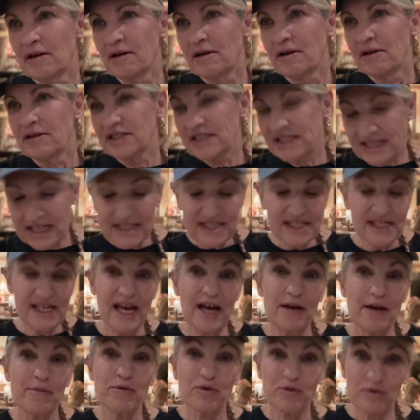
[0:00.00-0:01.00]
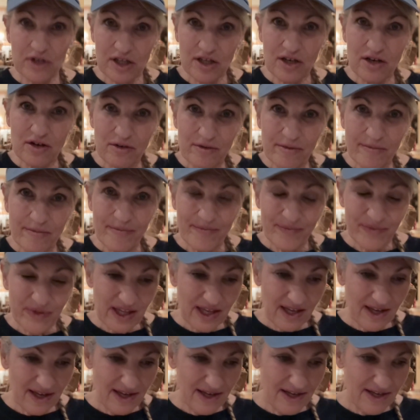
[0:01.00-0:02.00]
since Amarillo
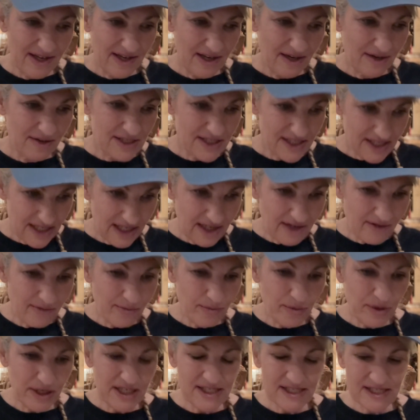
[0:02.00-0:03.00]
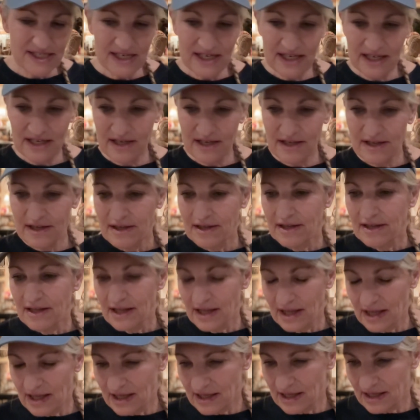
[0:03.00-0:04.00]
and Steve being sick,
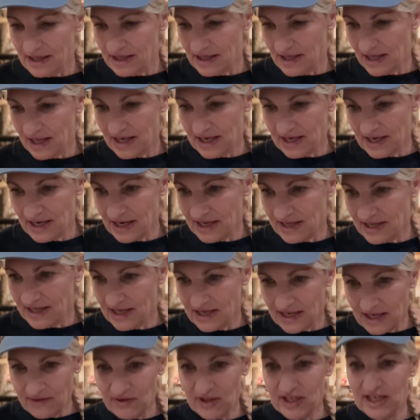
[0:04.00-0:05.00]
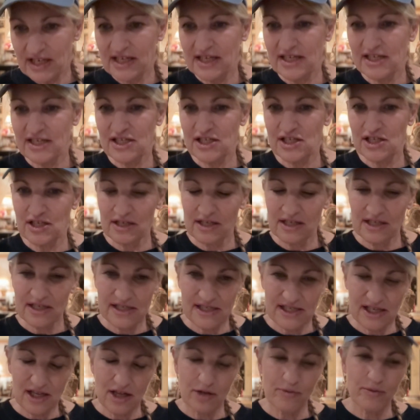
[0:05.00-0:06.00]
and then even his
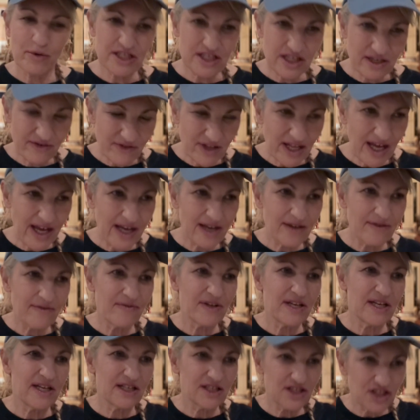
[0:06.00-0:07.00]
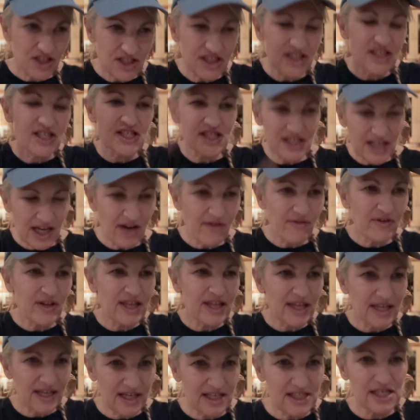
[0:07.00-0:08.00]
celebration of life and just
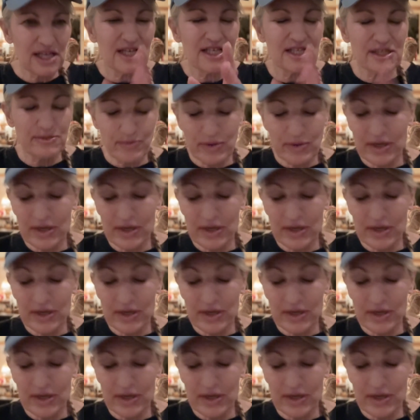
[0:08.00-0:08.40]
everything. It's